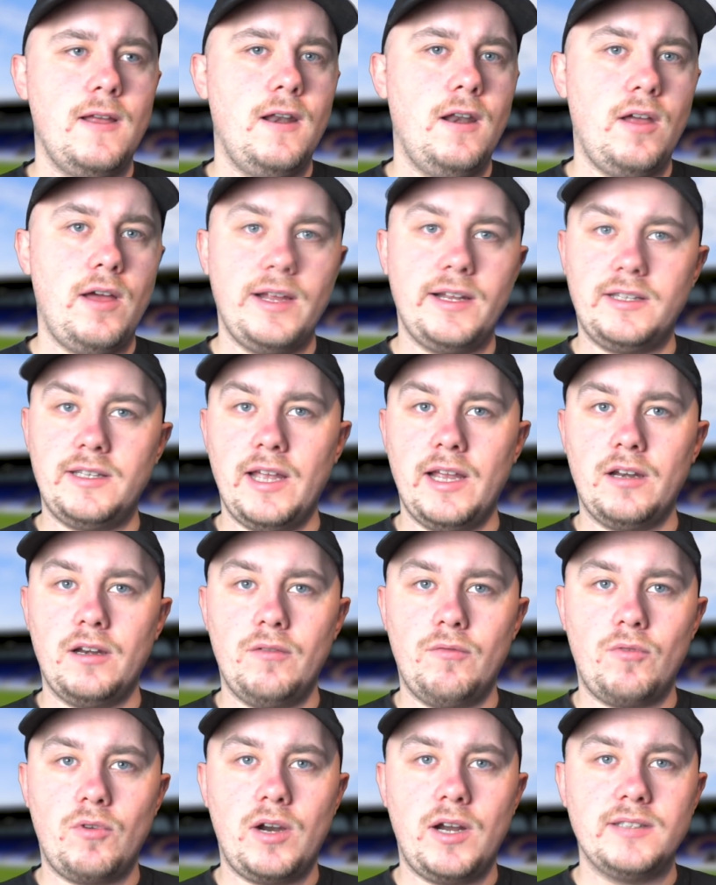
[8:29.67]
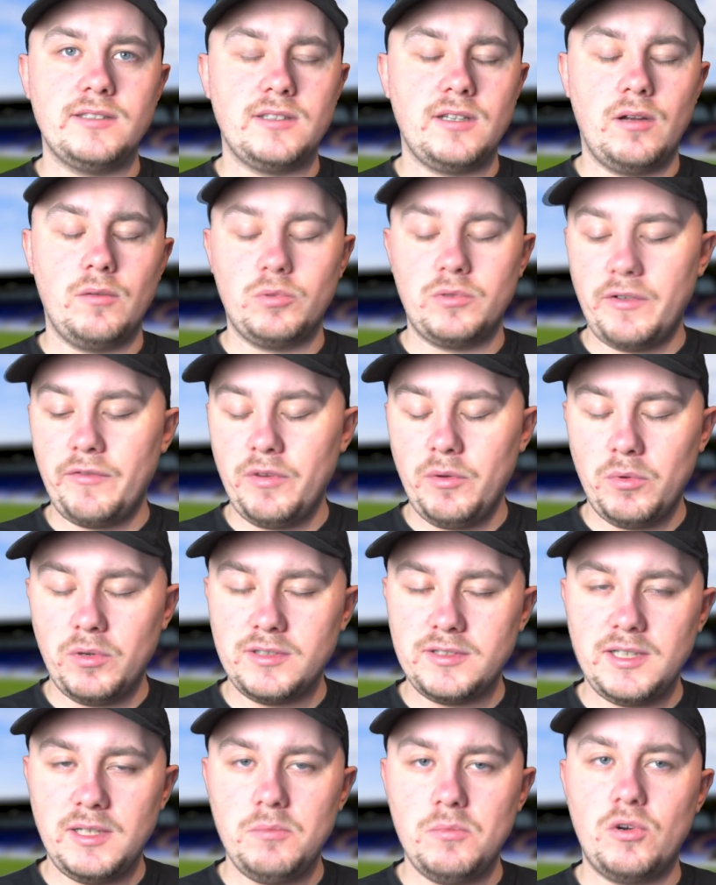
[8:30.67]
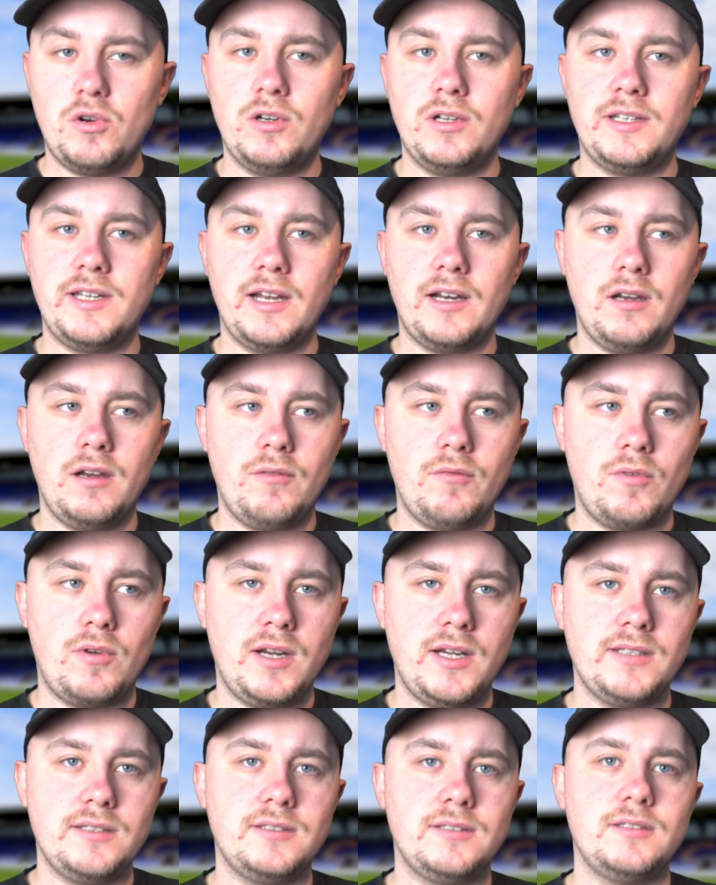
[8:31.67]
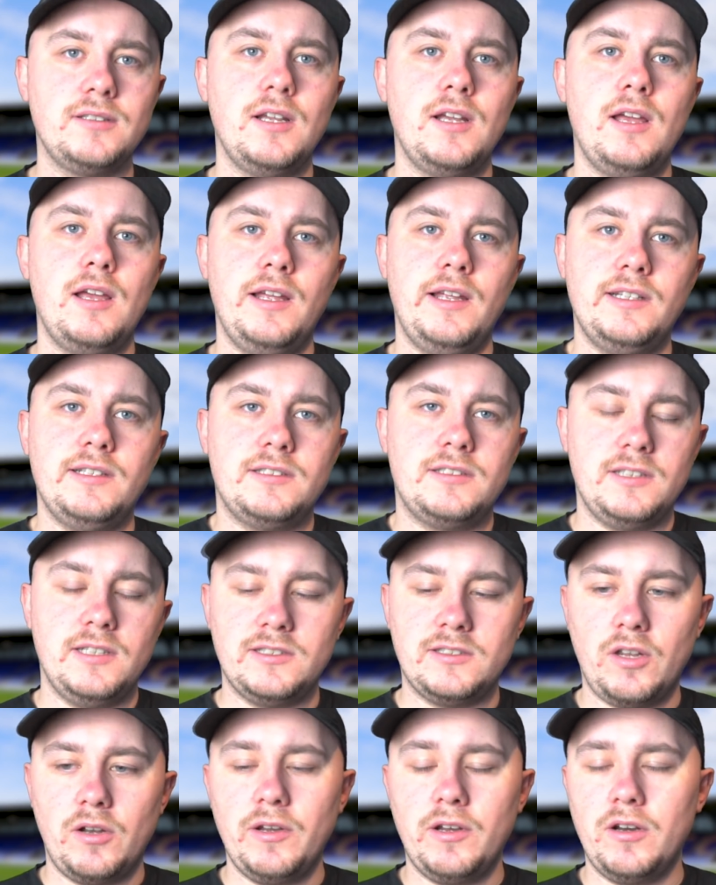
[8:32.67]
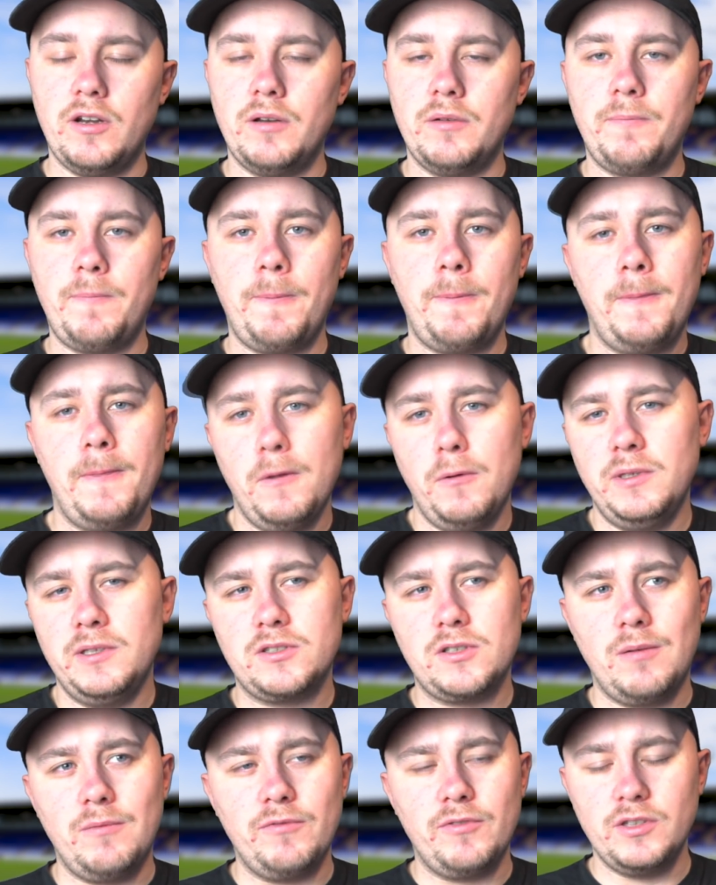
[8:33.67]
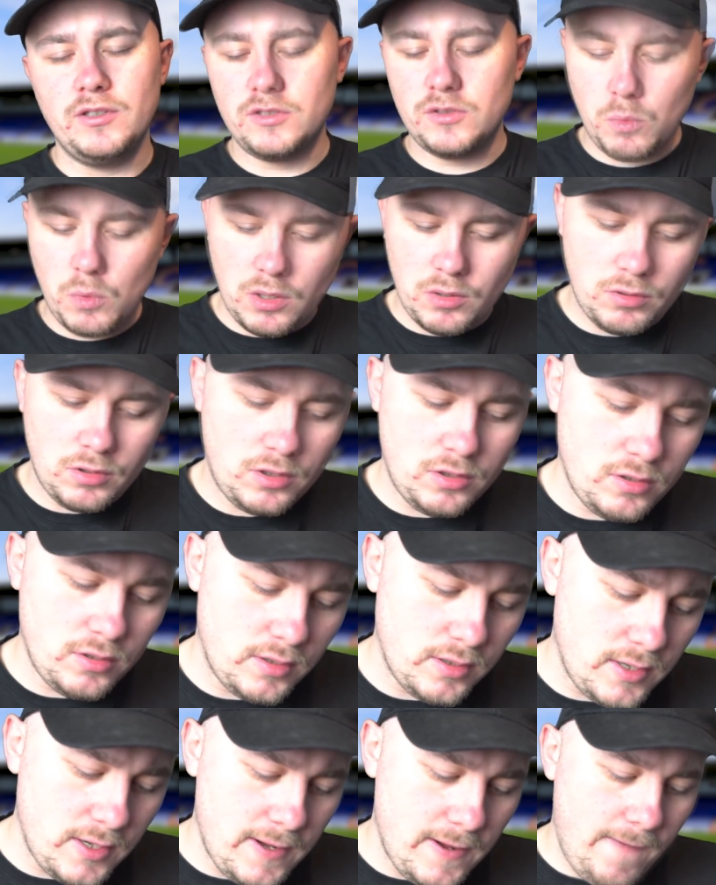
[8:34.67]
Like Declan Rice, and I would definitely want to see more of Declan Rice. It's it's only going to do his confidence the world of good.